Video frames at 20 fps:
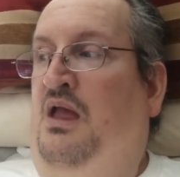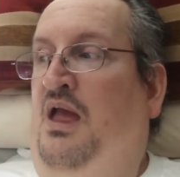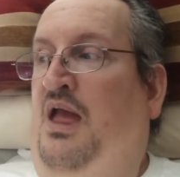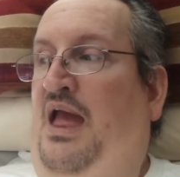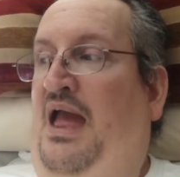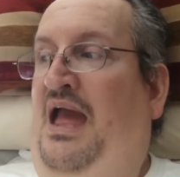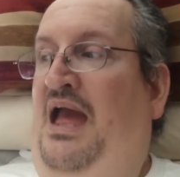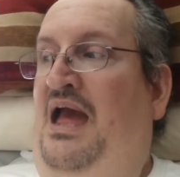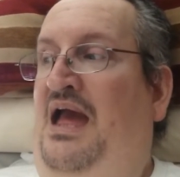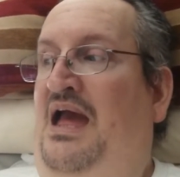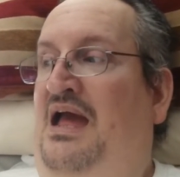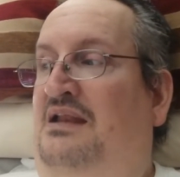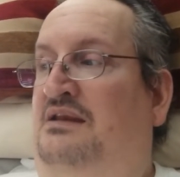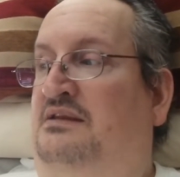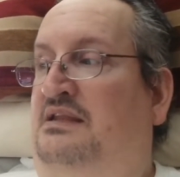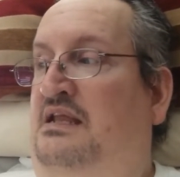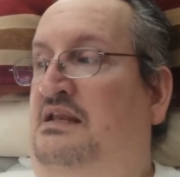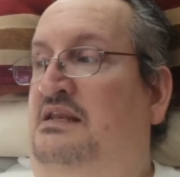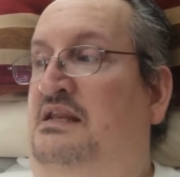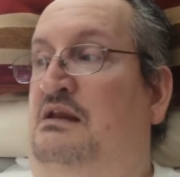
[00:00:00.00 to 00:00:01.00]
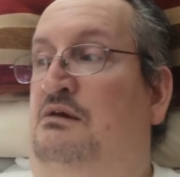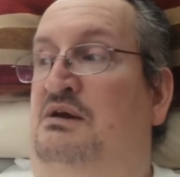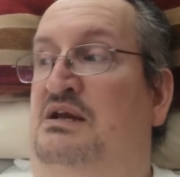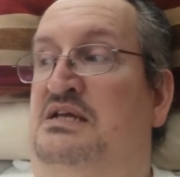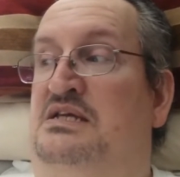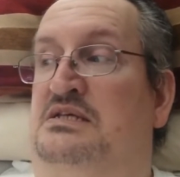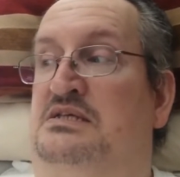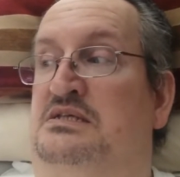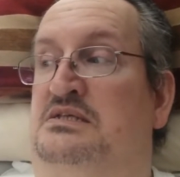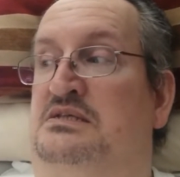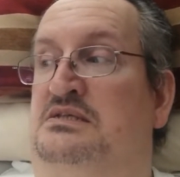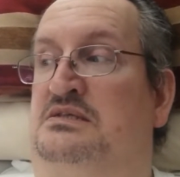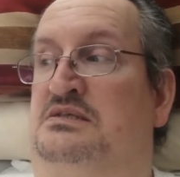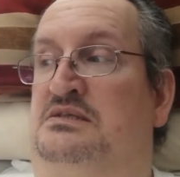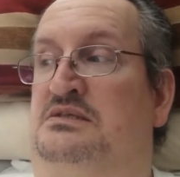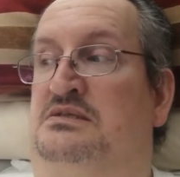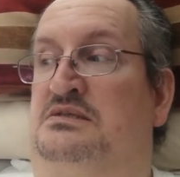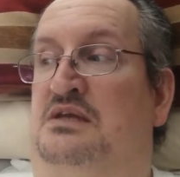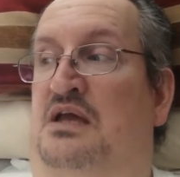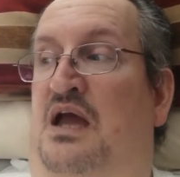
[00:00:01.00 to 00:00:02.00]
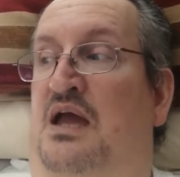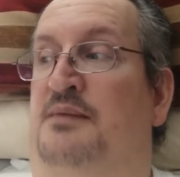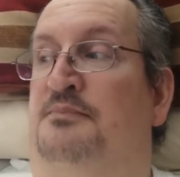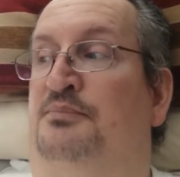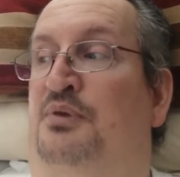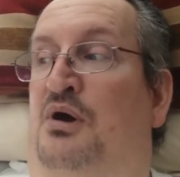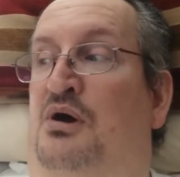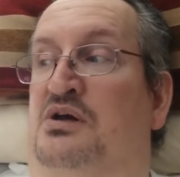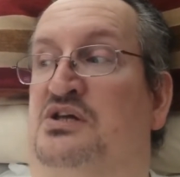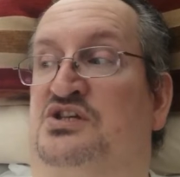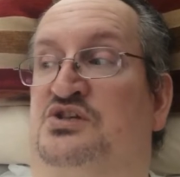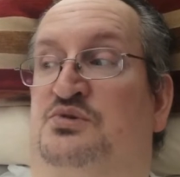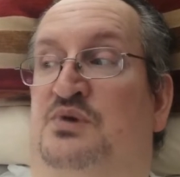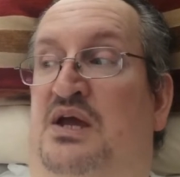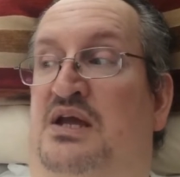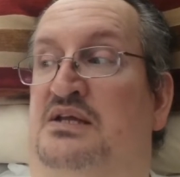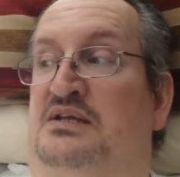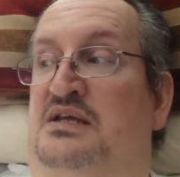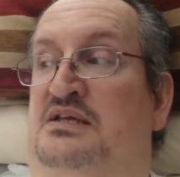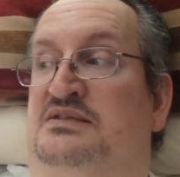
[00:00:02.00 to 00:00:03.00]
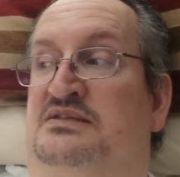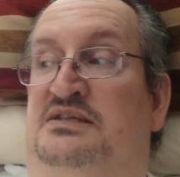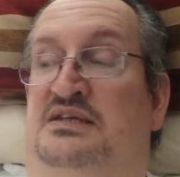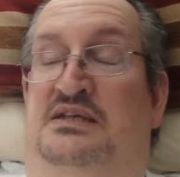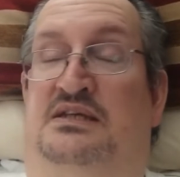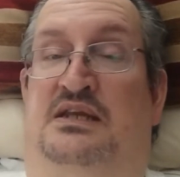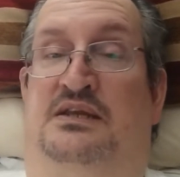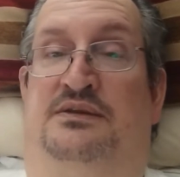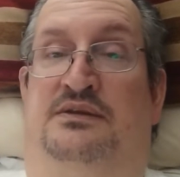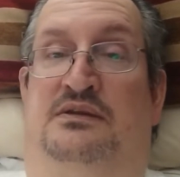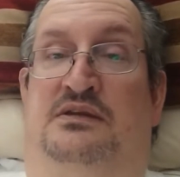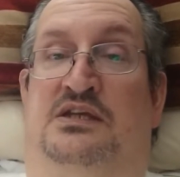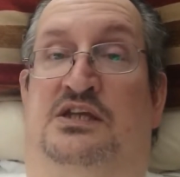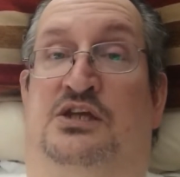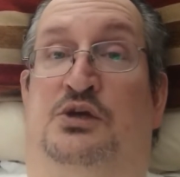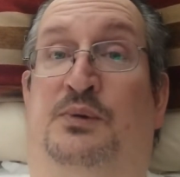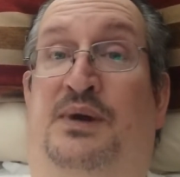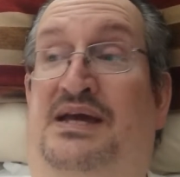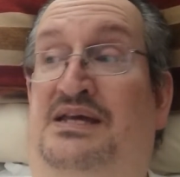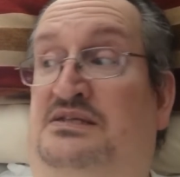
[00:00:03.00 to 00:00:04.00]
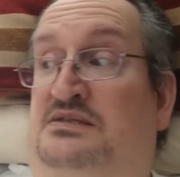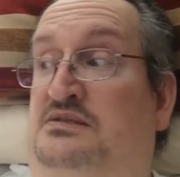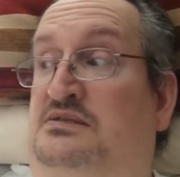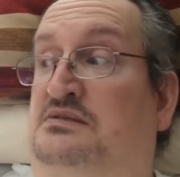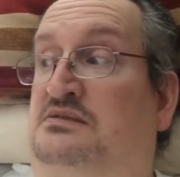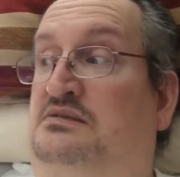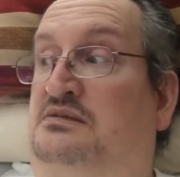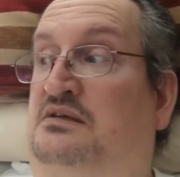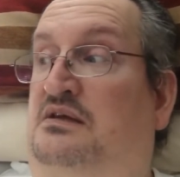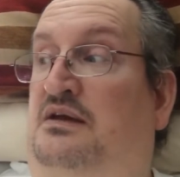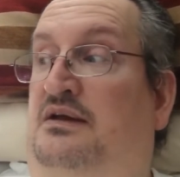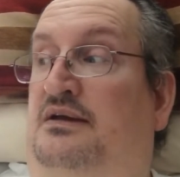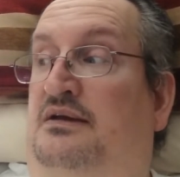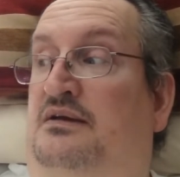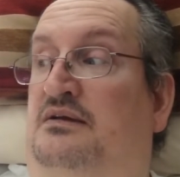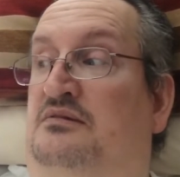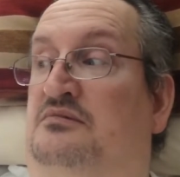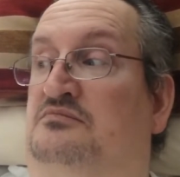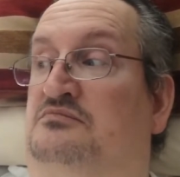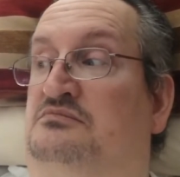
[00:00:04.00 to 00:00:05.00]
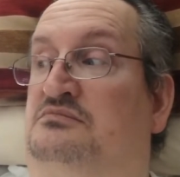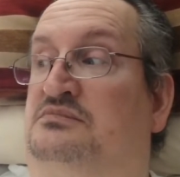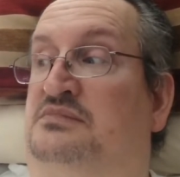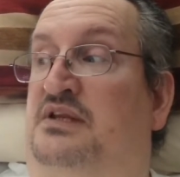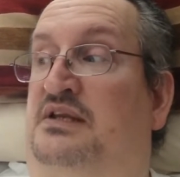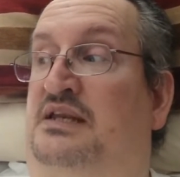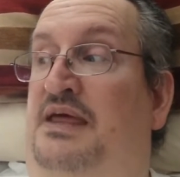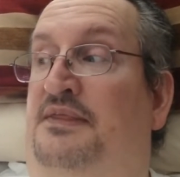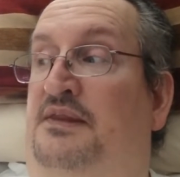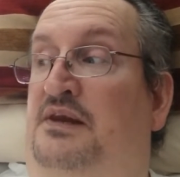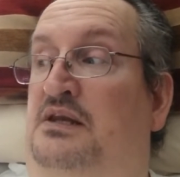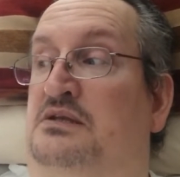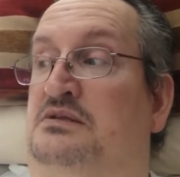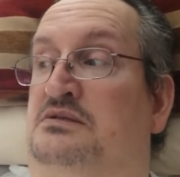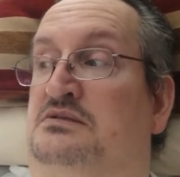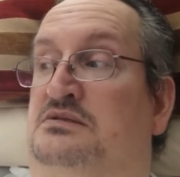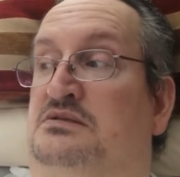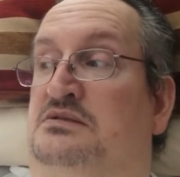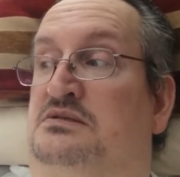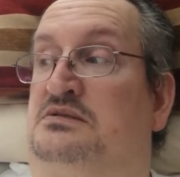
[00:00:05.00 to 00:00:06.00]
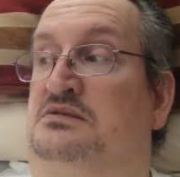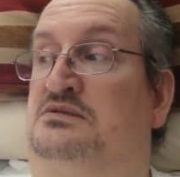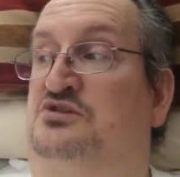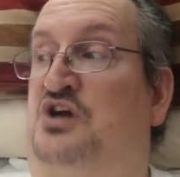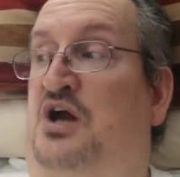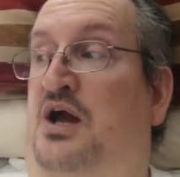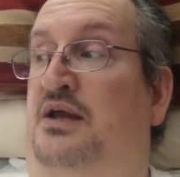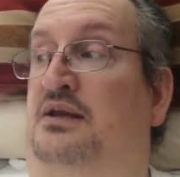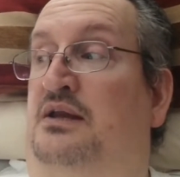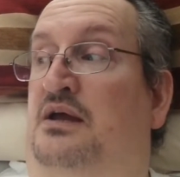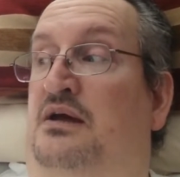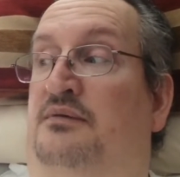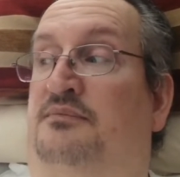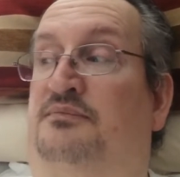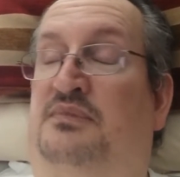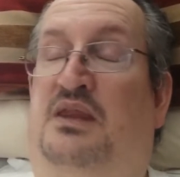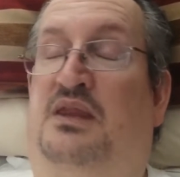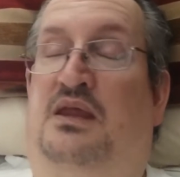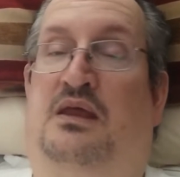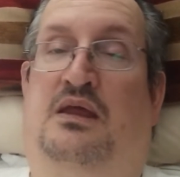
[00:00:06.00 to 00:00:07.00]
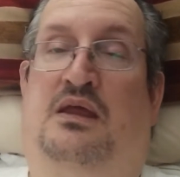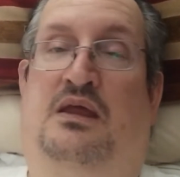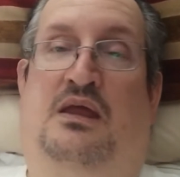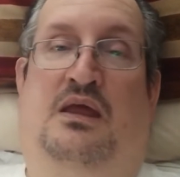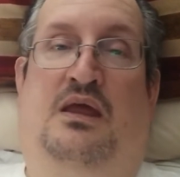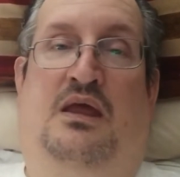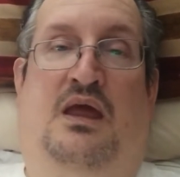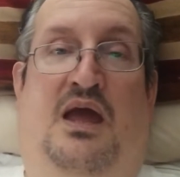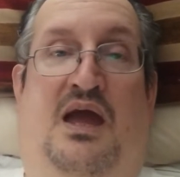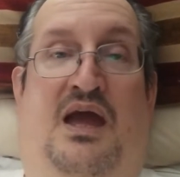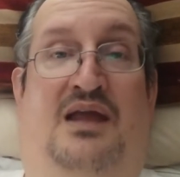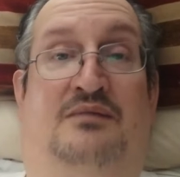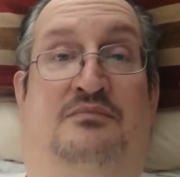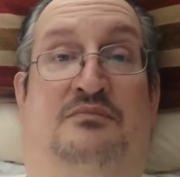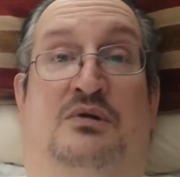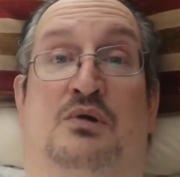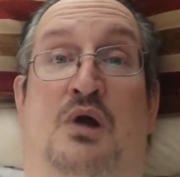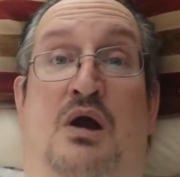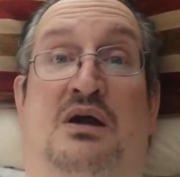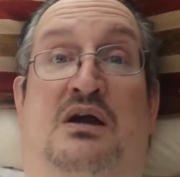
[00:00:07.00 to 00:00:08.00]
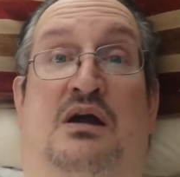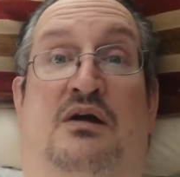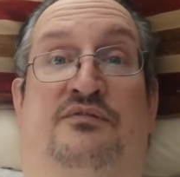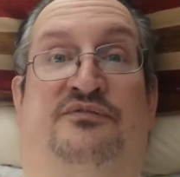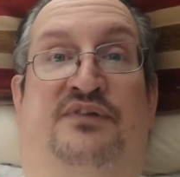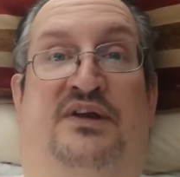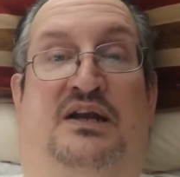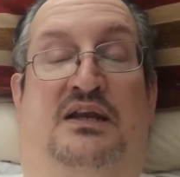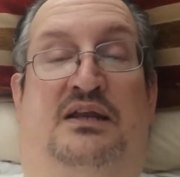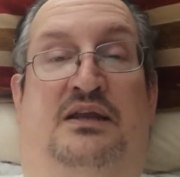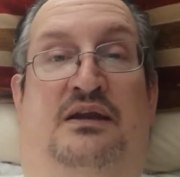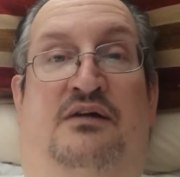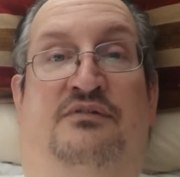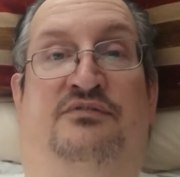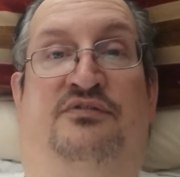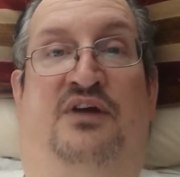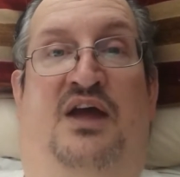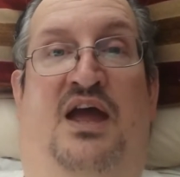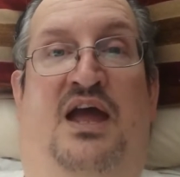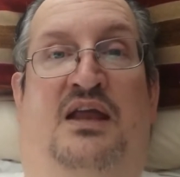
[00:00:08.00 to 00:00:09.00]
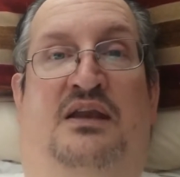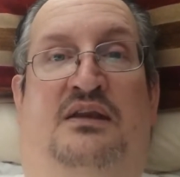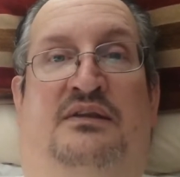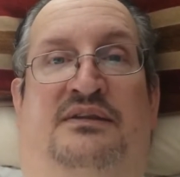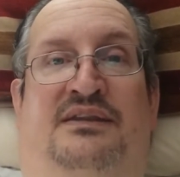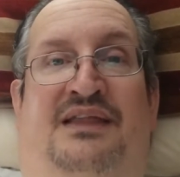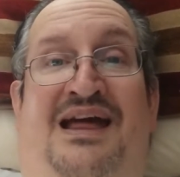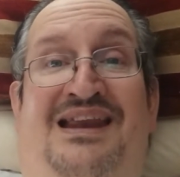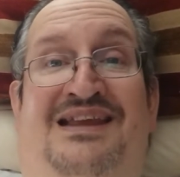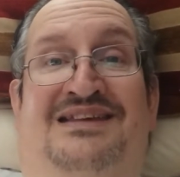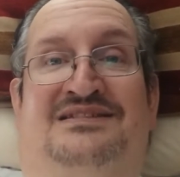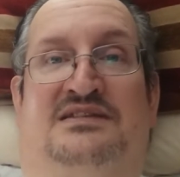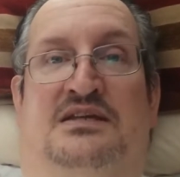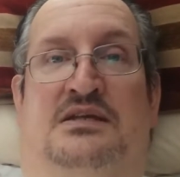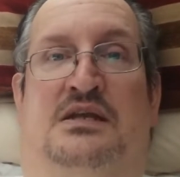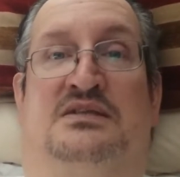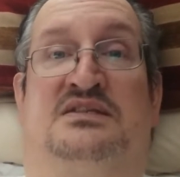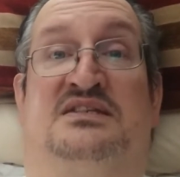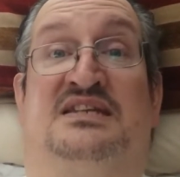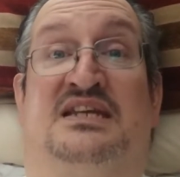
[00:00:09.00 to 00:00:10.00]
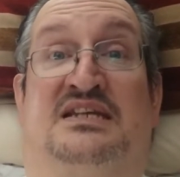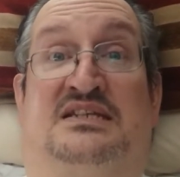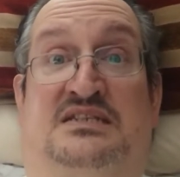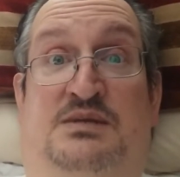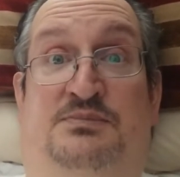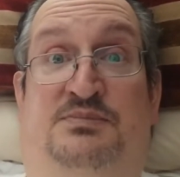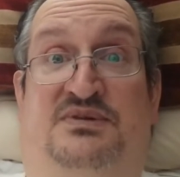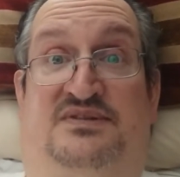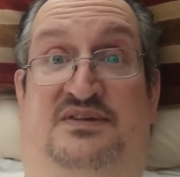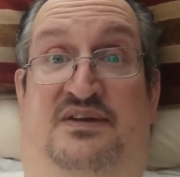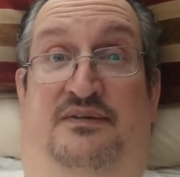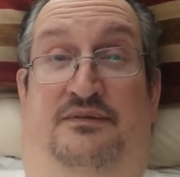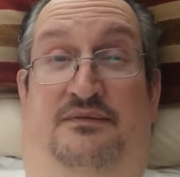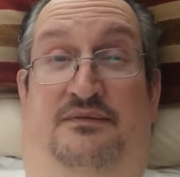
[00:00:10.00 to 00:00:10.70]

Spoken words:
And then there is a pass rate as seen in the US, the Netherlands, China, and Morocco, funnily enough, and that is set at 60%.